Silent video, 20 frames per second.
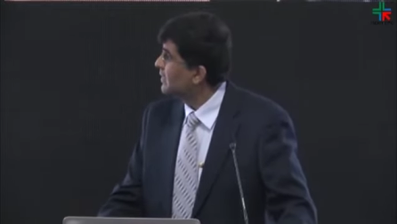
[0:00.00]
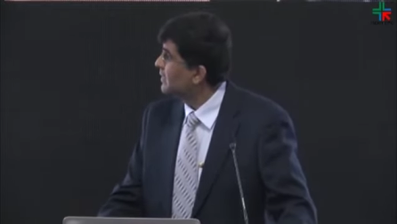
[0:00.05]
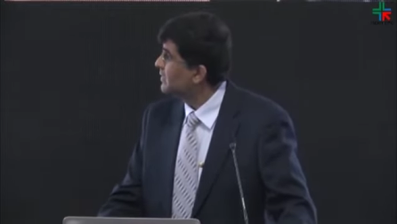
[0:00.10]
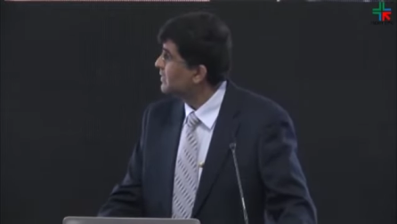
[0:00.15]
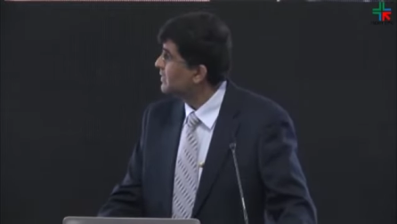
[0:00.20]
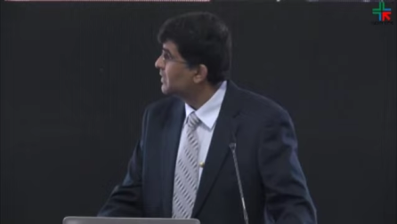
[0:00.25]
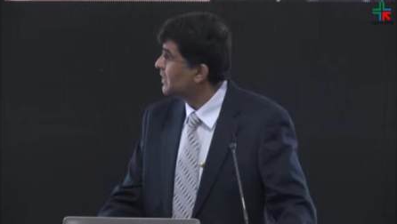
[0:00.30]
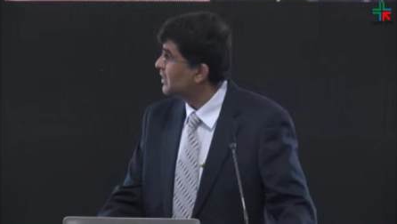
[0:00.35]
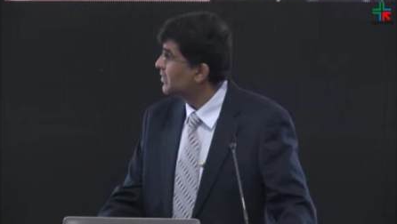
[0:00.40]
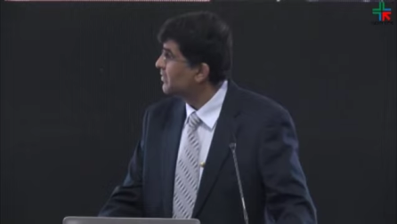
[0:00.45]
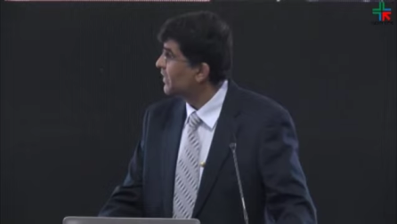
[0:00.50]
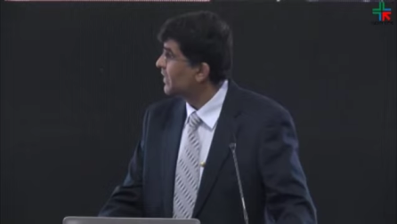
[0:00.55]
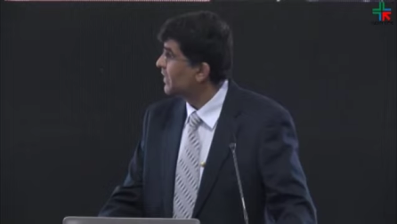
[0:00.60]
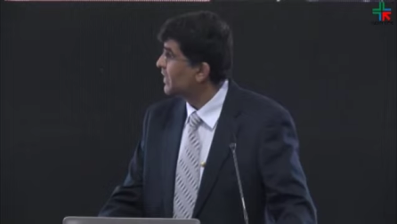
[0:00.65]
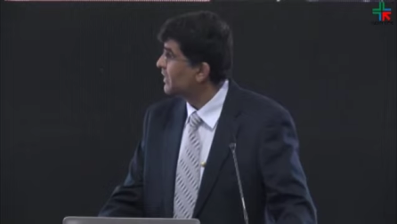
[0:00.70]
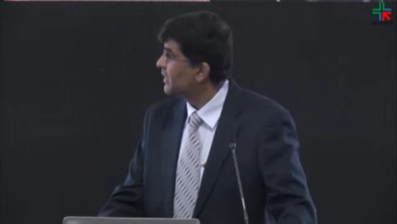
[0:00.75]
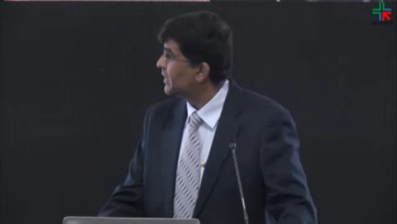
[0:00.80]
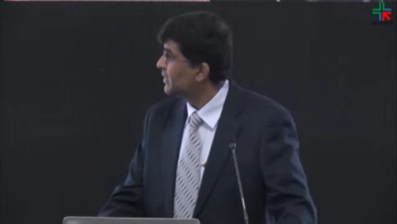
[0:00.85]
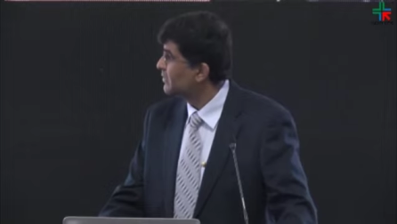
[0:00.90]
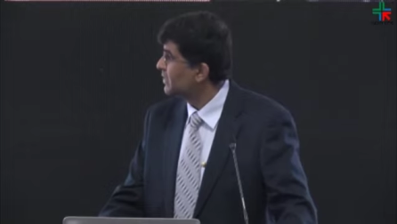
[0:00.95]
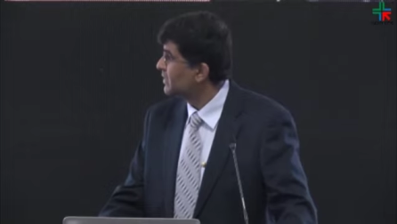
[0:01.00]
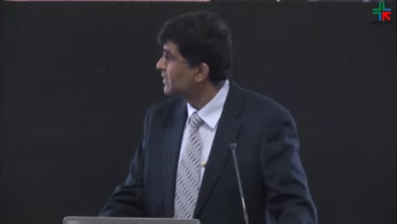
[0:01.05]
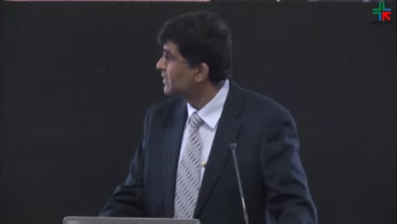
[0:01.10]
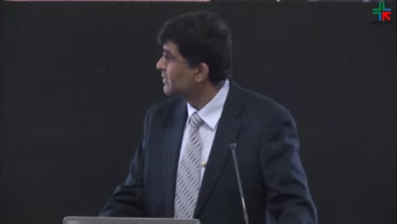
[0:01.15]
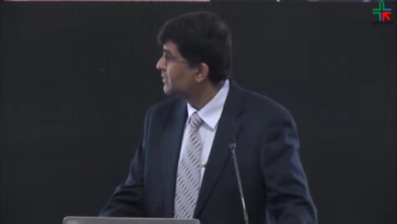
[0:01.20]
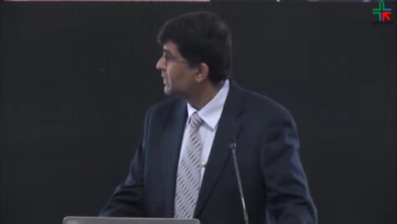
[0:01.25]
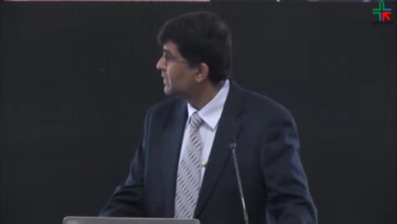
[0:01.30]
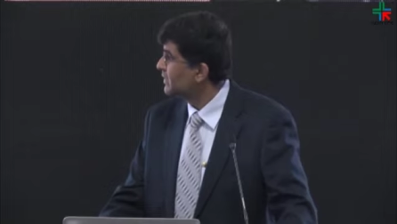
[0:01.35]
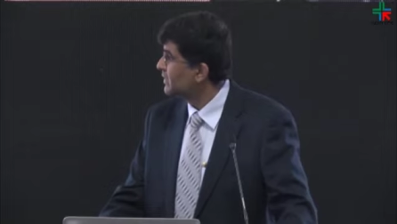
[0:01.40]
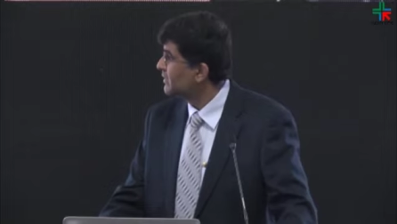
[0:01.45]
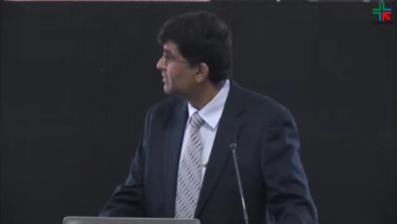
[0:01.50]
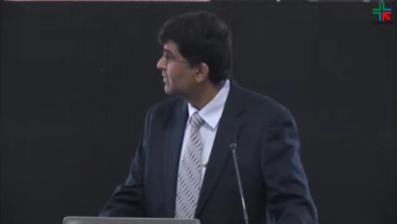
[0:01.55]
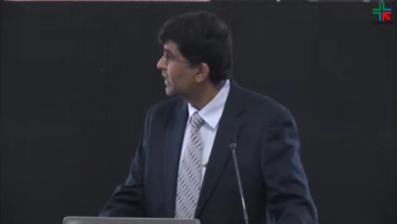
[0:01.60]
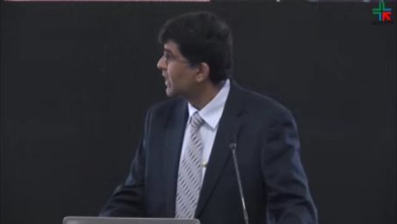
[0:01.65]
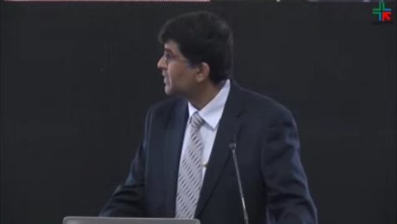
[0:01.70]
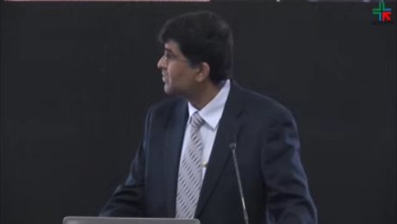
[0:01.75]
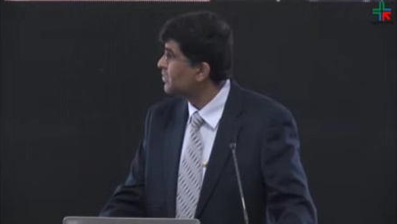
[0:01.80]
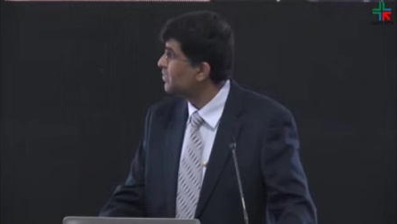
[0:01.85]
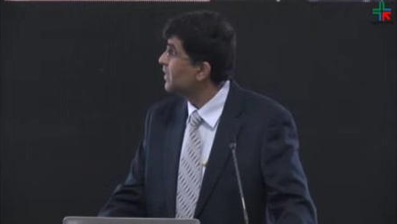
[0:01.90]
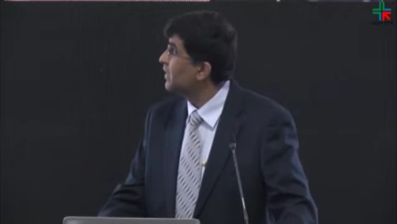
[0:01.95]
significant adverse events,
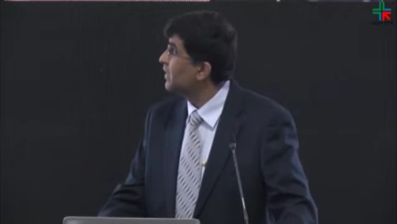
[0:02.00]
whereas only